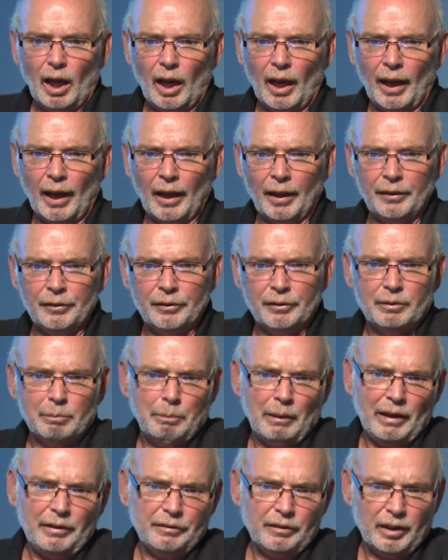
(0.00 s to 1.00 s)
And
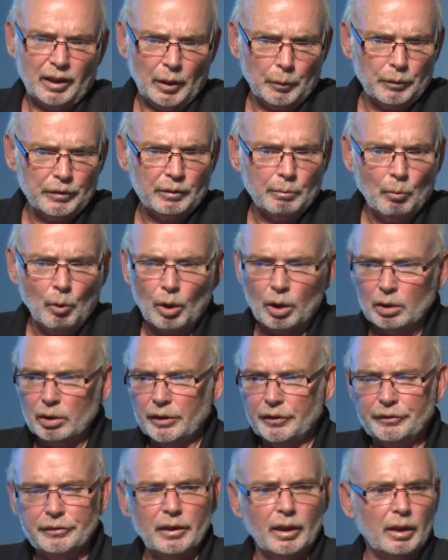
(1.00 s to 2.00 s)
basically, it was a
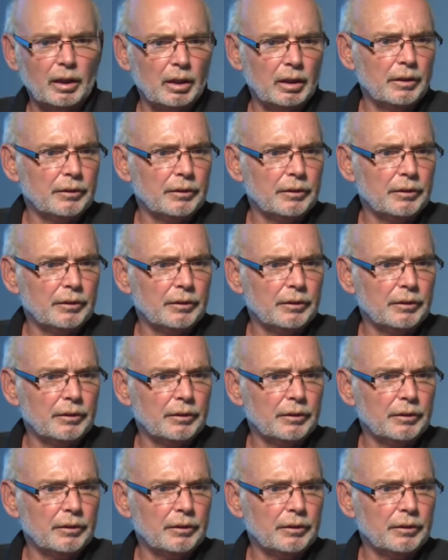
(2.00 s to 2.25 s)
moralistic